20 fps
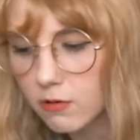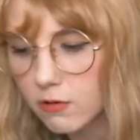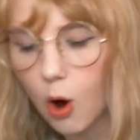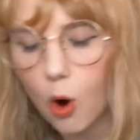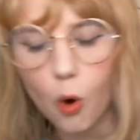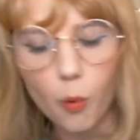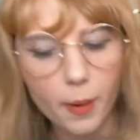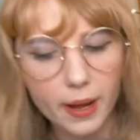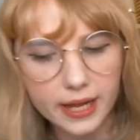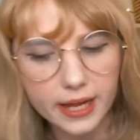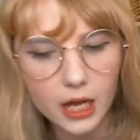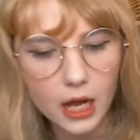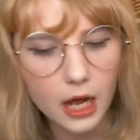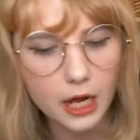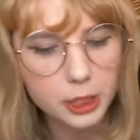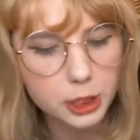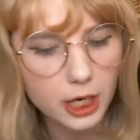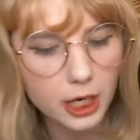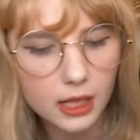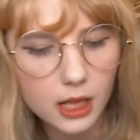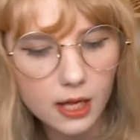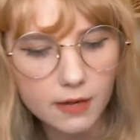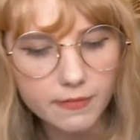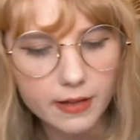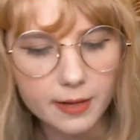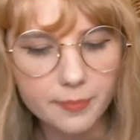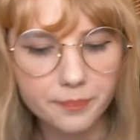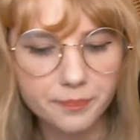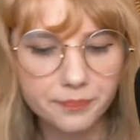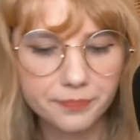Oh my gosh, I
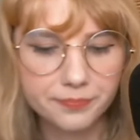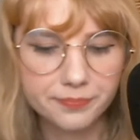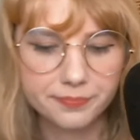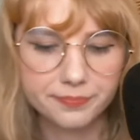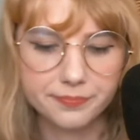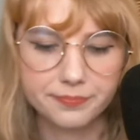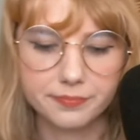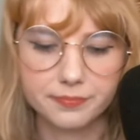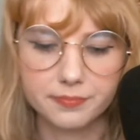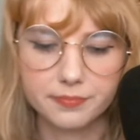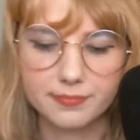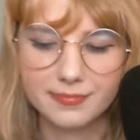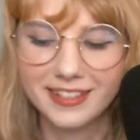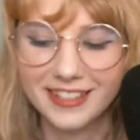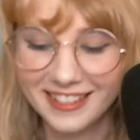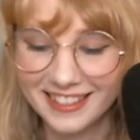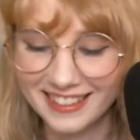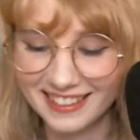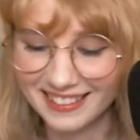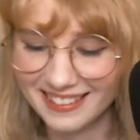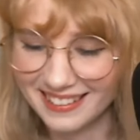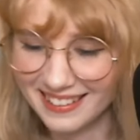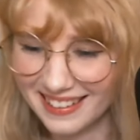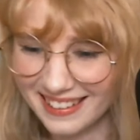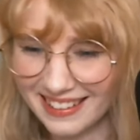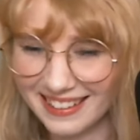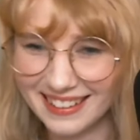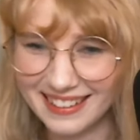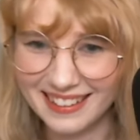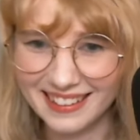love
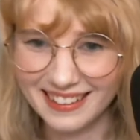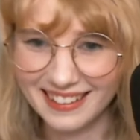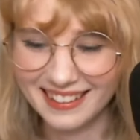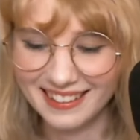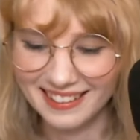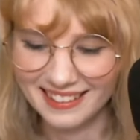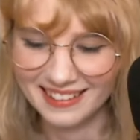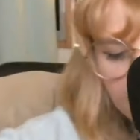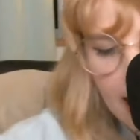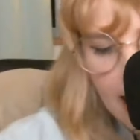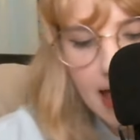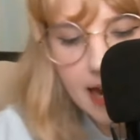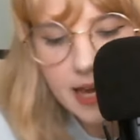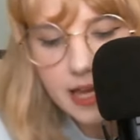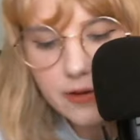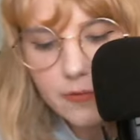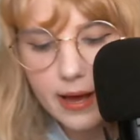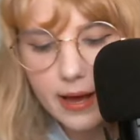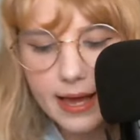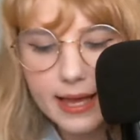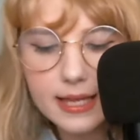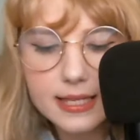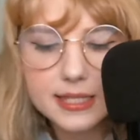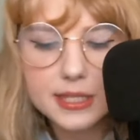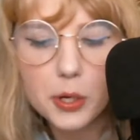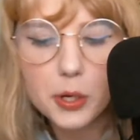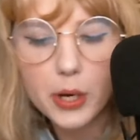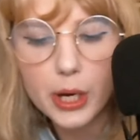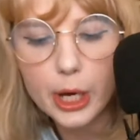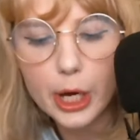it. Anyway,
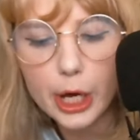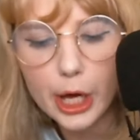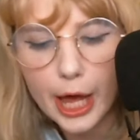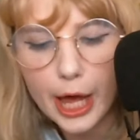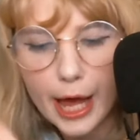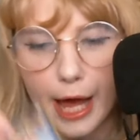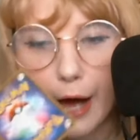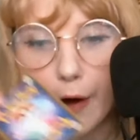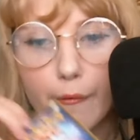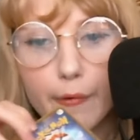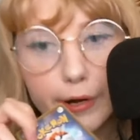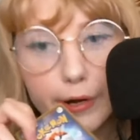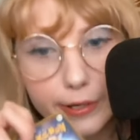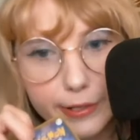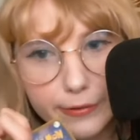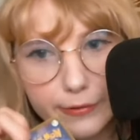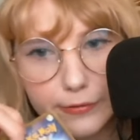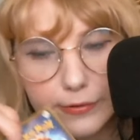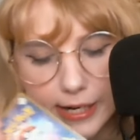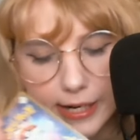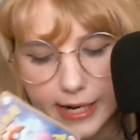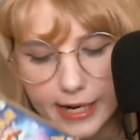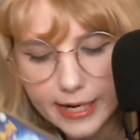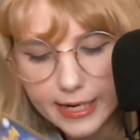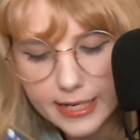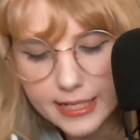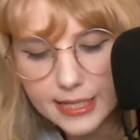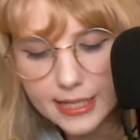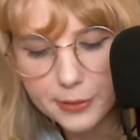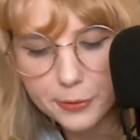so how are you
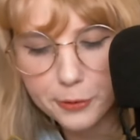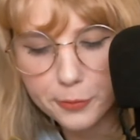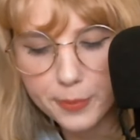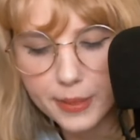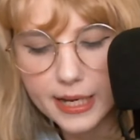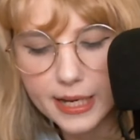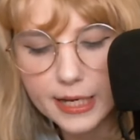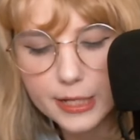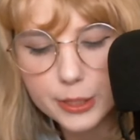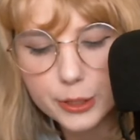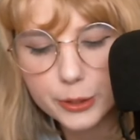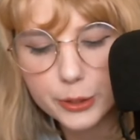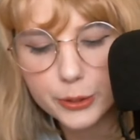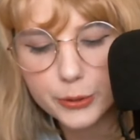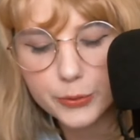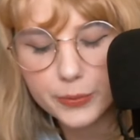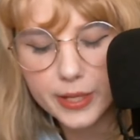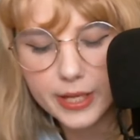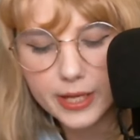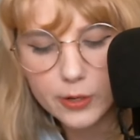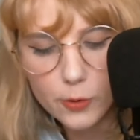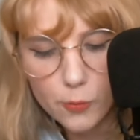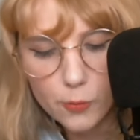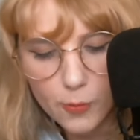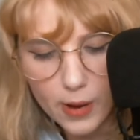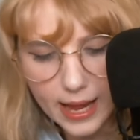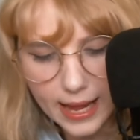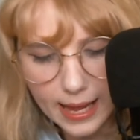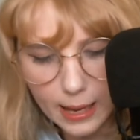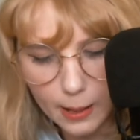guys? I hope you guys are doing
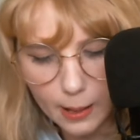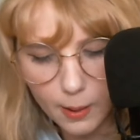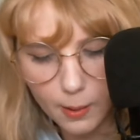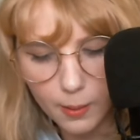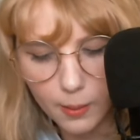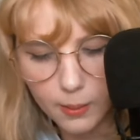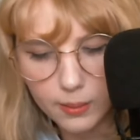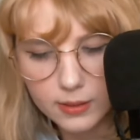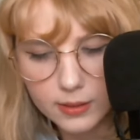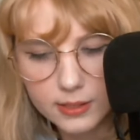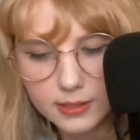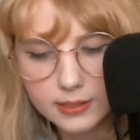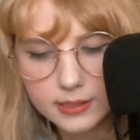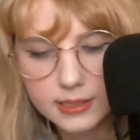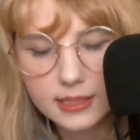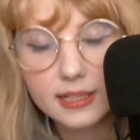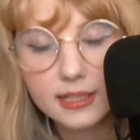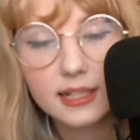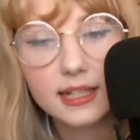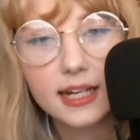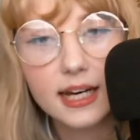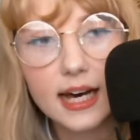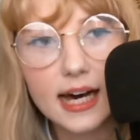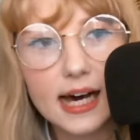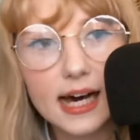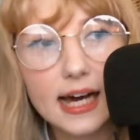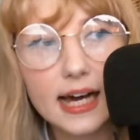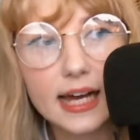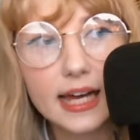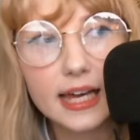well.
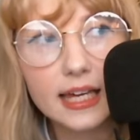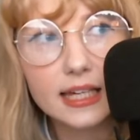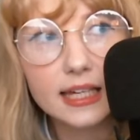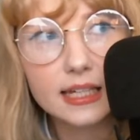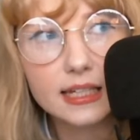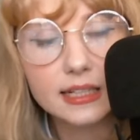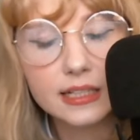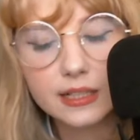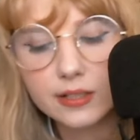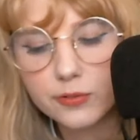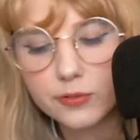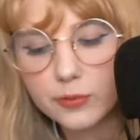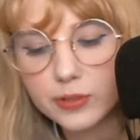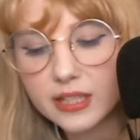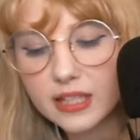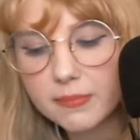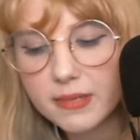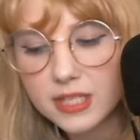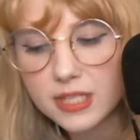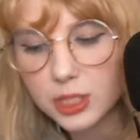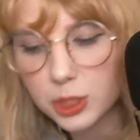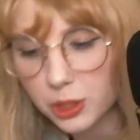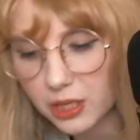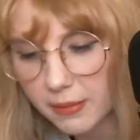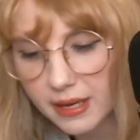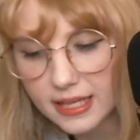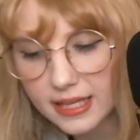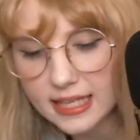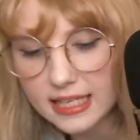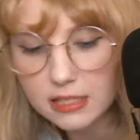I really missed
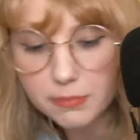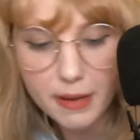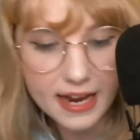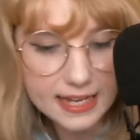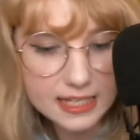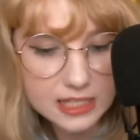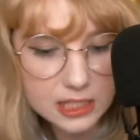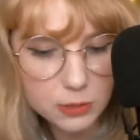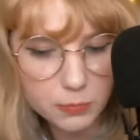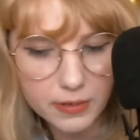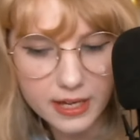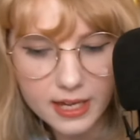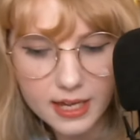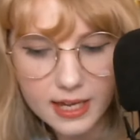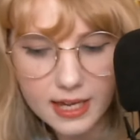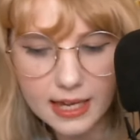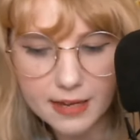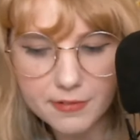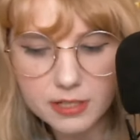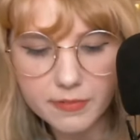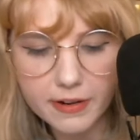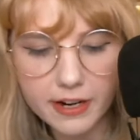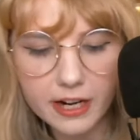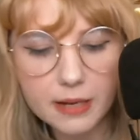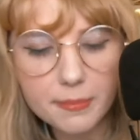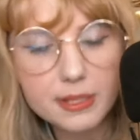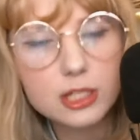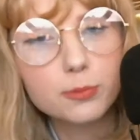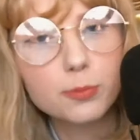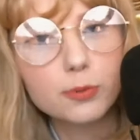streaming this past week. It was very
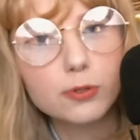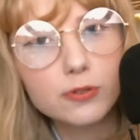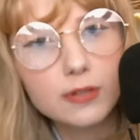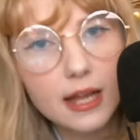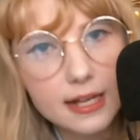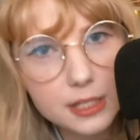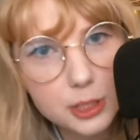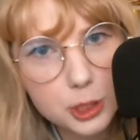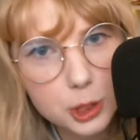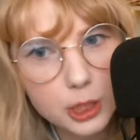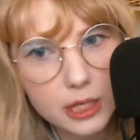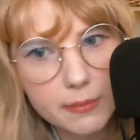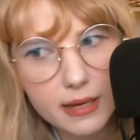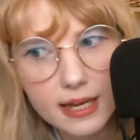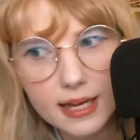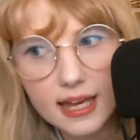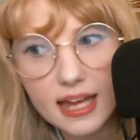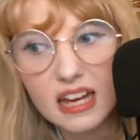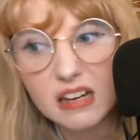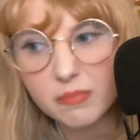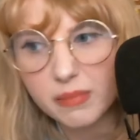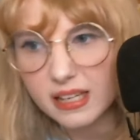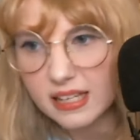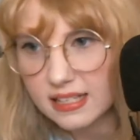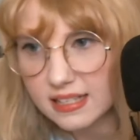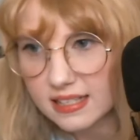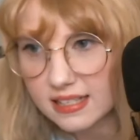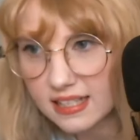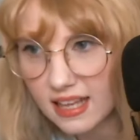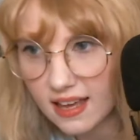miserable not streaming and being
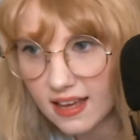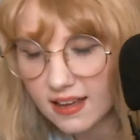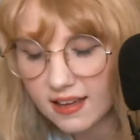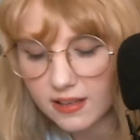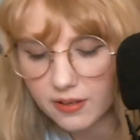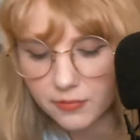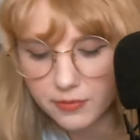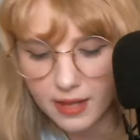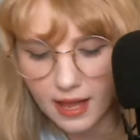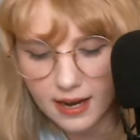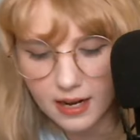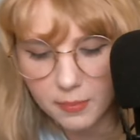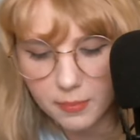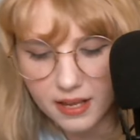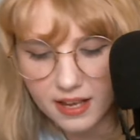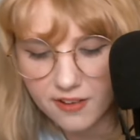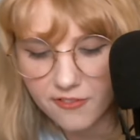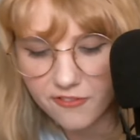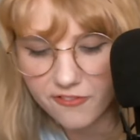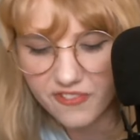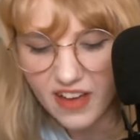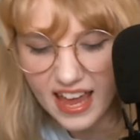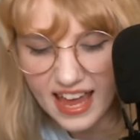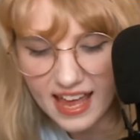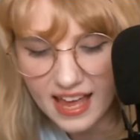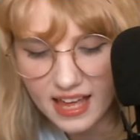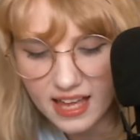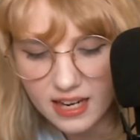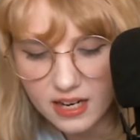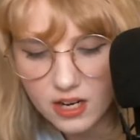sick. Not a big
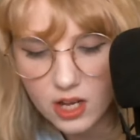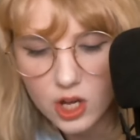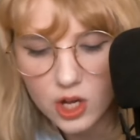fan.